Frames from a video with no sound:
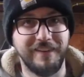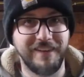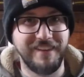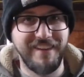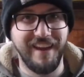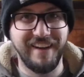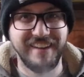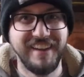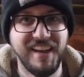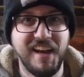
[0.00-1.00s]
Yeah.
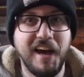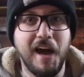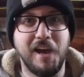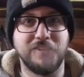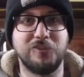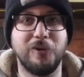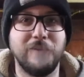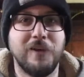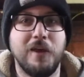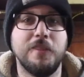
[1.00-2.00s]

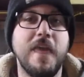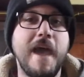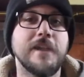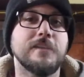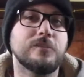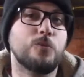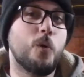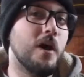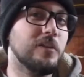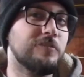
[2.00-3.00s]
So that
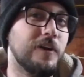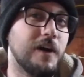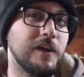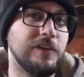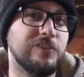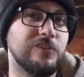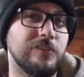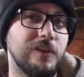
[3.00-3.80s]
qualifies,